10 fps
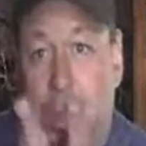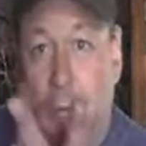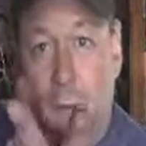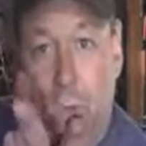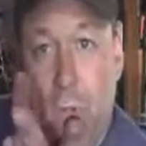
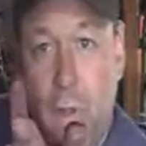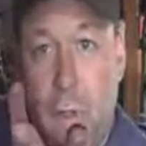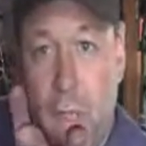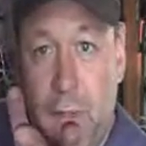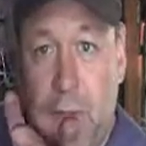On the
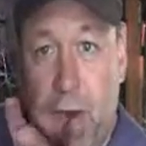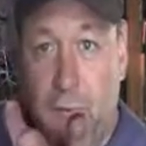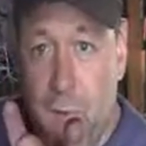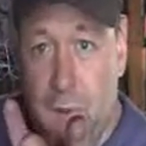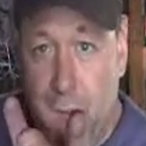underneath of the
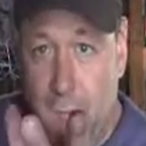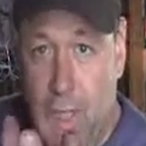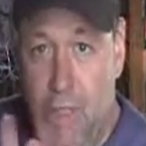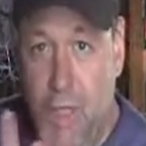fuselage,